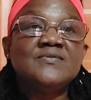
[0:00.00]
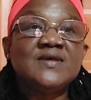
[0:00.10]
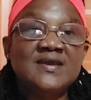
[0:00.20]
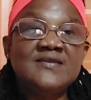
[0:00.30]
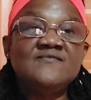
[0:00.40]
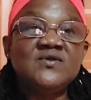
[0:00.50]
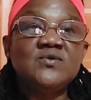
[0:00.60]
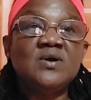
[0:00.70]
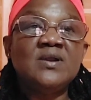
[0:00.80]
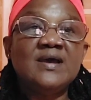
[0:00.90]
The
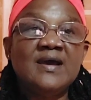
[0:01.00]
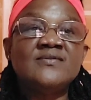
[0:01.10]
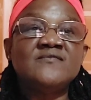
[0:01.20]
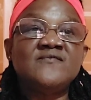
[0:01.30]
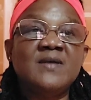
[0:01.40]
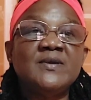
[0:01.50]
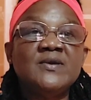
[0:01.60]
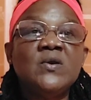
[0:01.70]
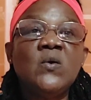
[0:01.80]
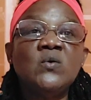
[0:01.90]
individual and the
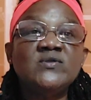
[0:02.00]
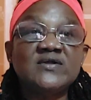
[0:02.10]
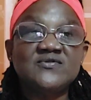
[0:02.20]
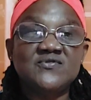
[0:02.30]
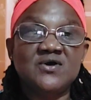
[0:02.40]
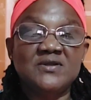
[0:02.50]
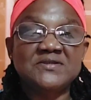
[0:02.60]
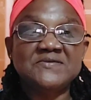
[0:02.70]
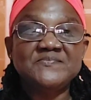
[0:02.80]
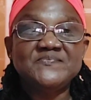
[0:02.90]
family. Hold that thought.